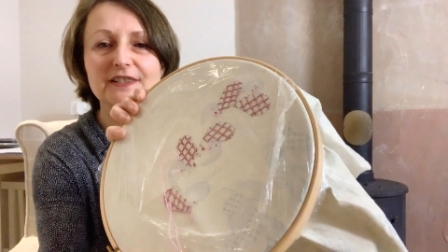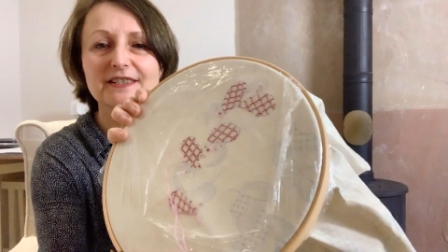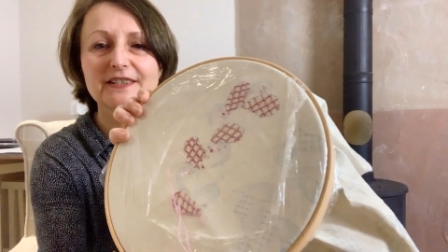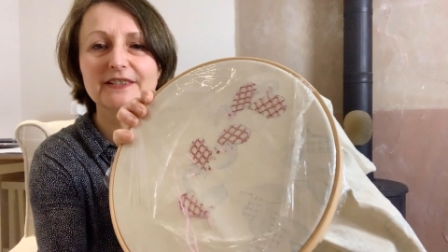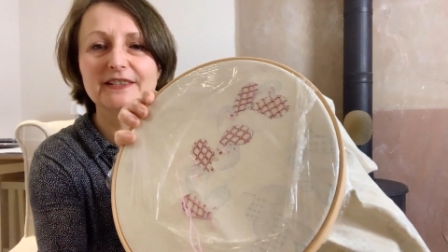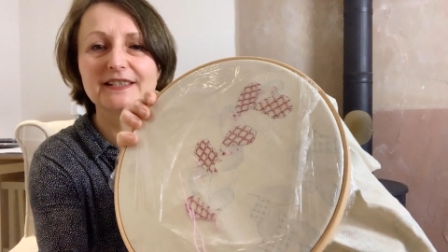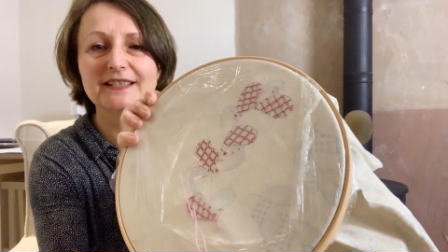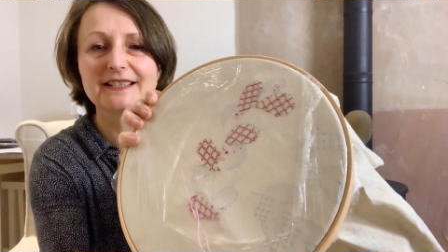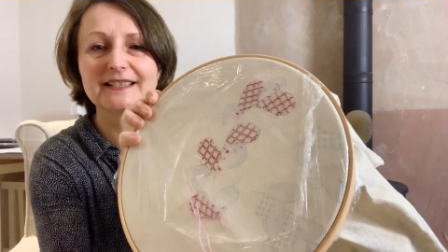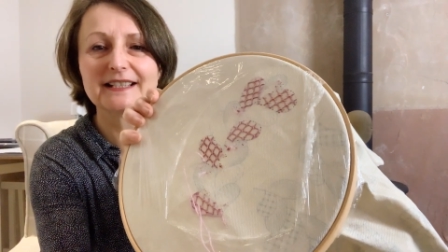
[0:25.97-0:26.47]
So
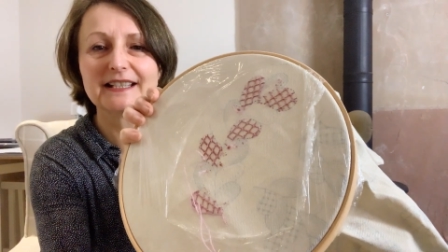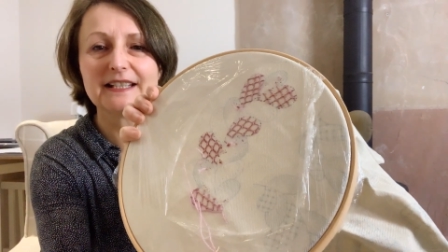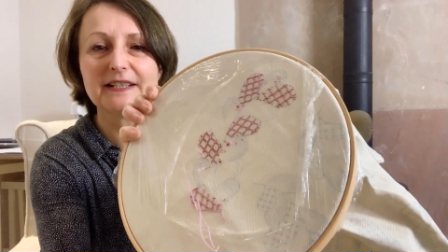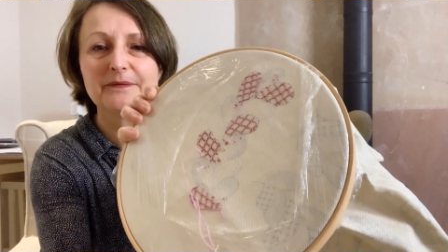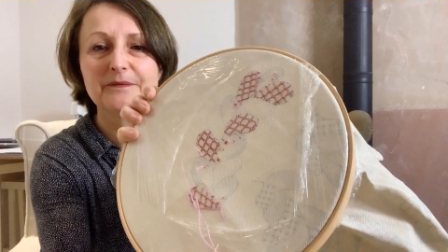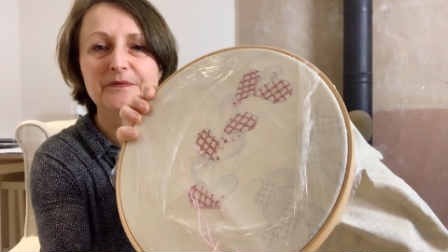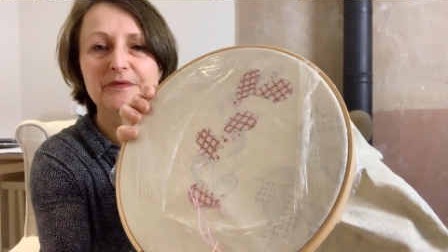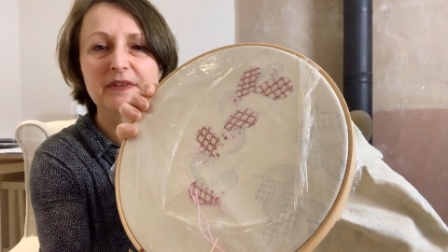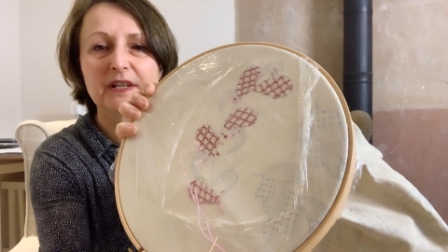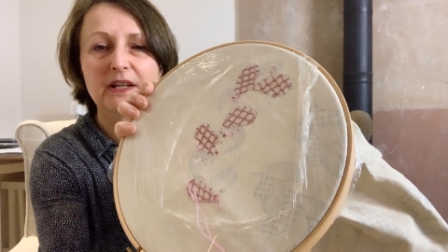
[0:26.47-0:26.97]
you can see
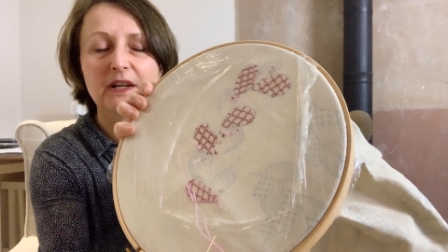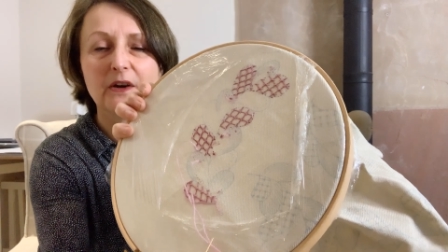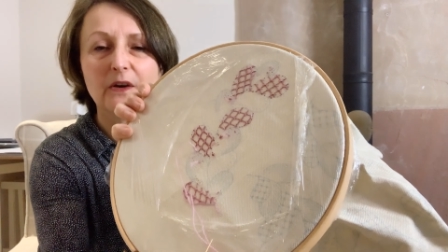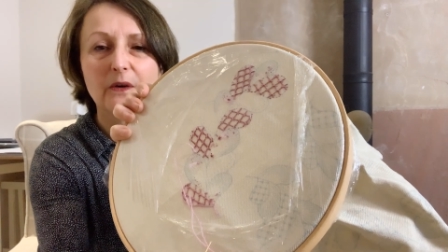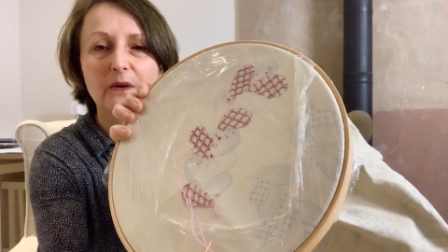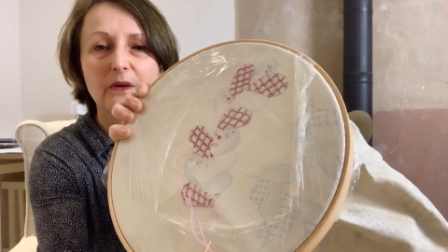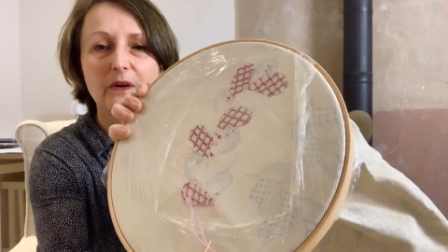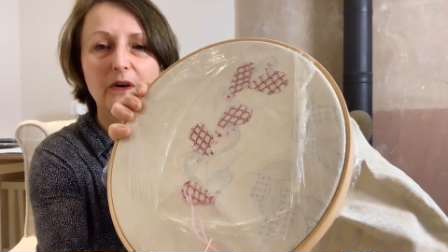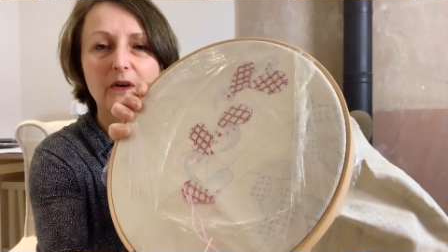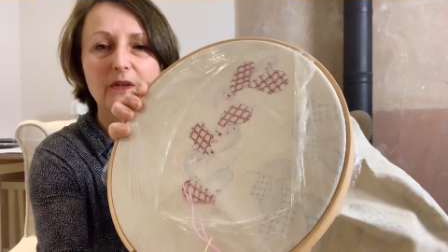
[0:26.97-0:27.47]

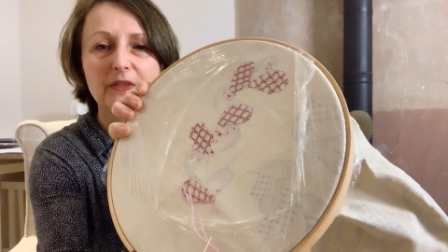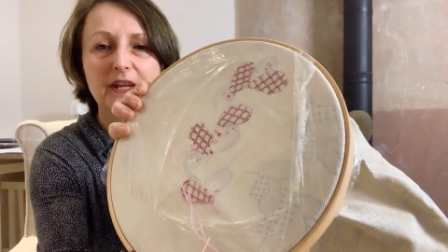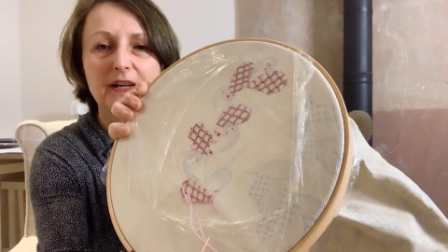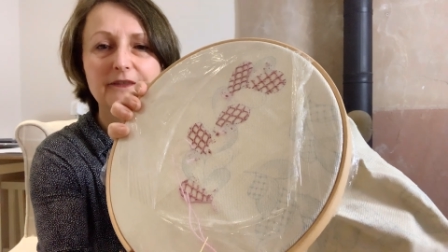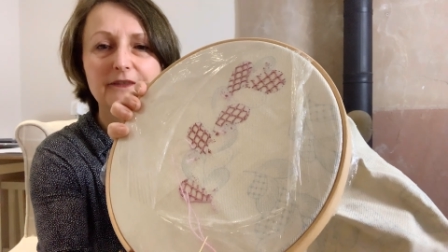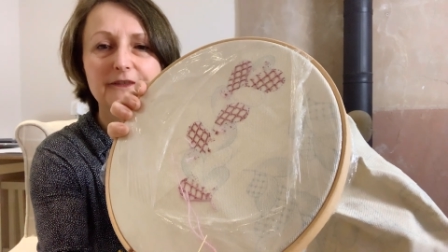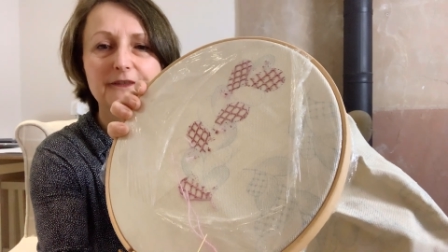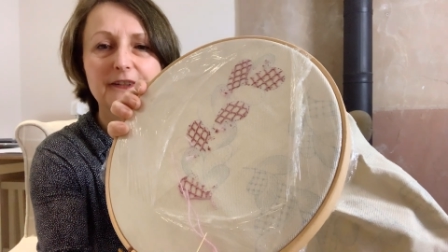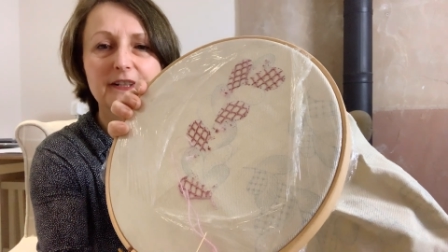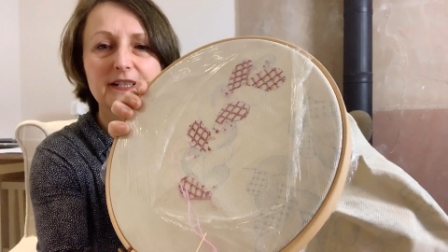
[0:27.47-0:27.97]
on
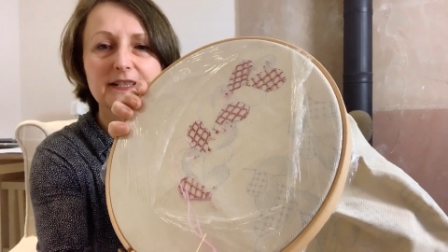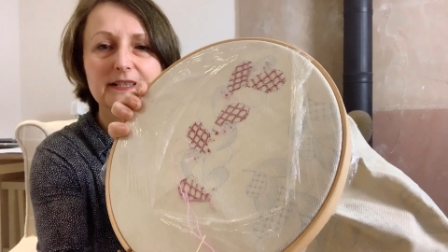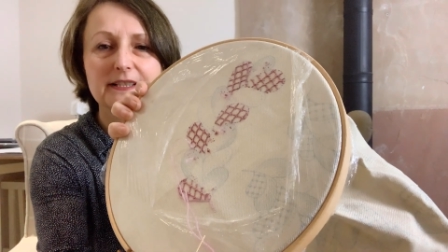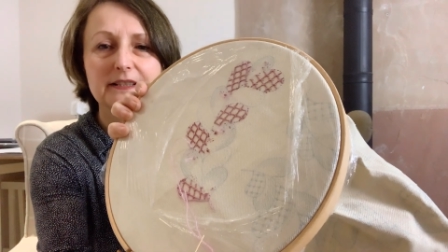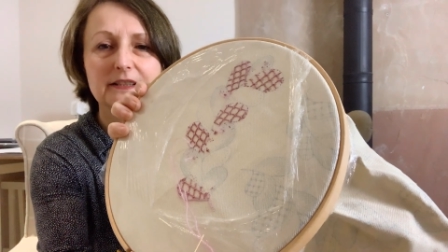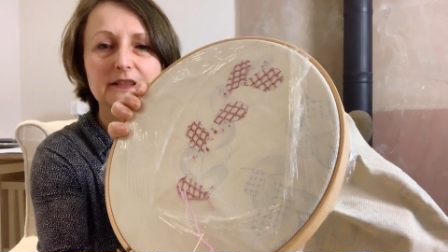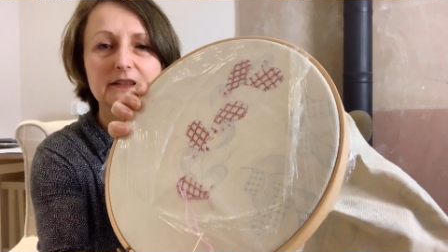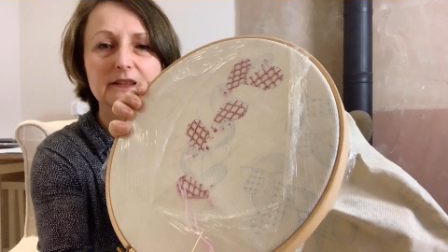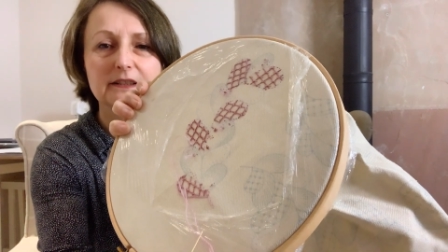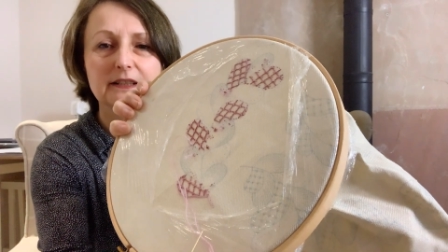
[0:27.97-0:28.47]
that first
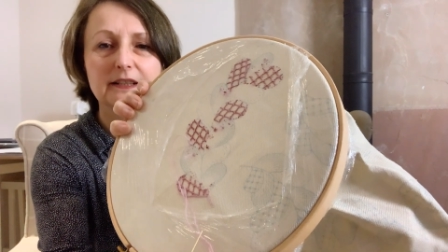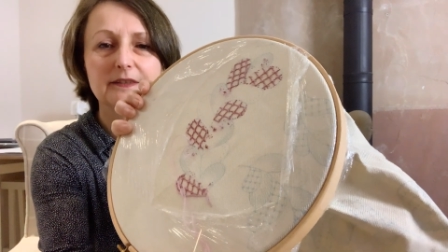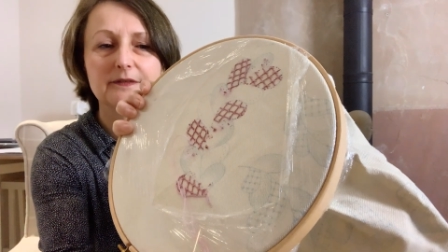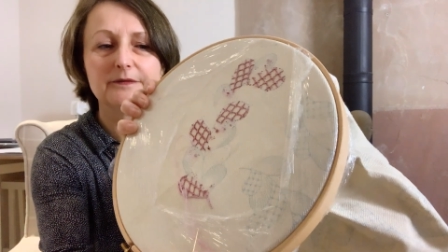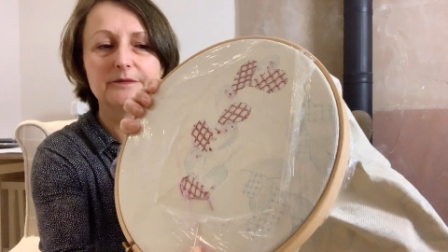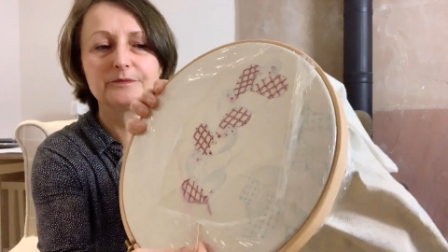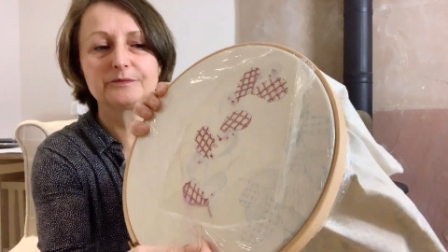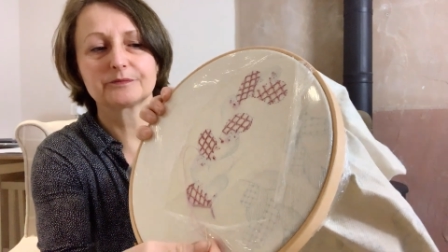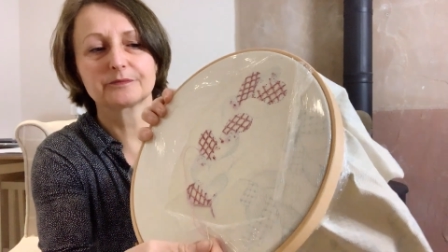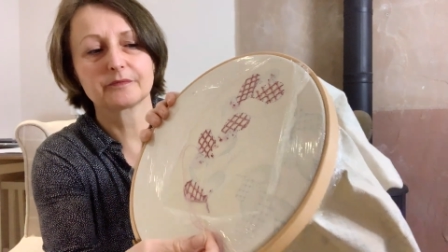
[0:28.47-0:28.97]
little um,